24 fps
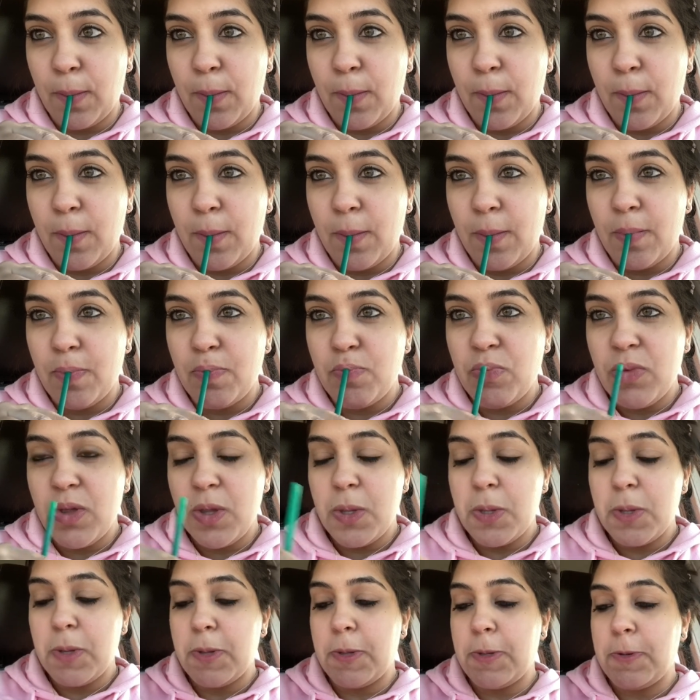
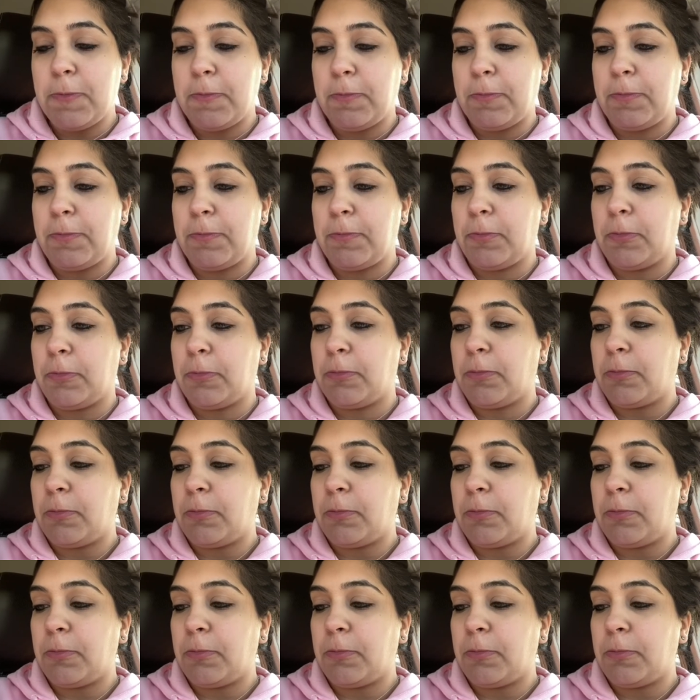No one is speaking in this clip.